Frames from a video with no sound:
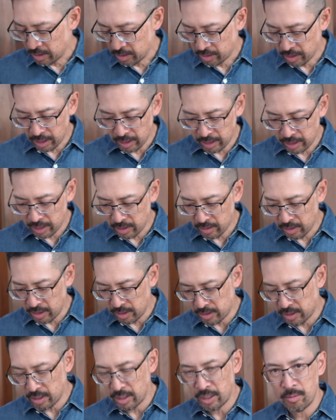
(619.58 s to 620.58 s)
Dining out
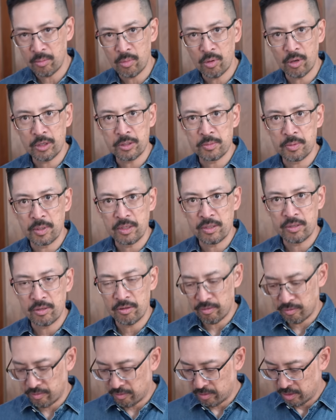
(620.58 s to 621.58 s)
is getting more
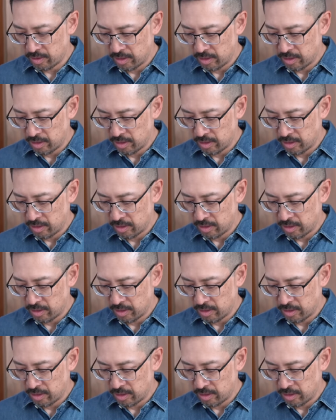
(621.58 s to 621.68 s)
expensive.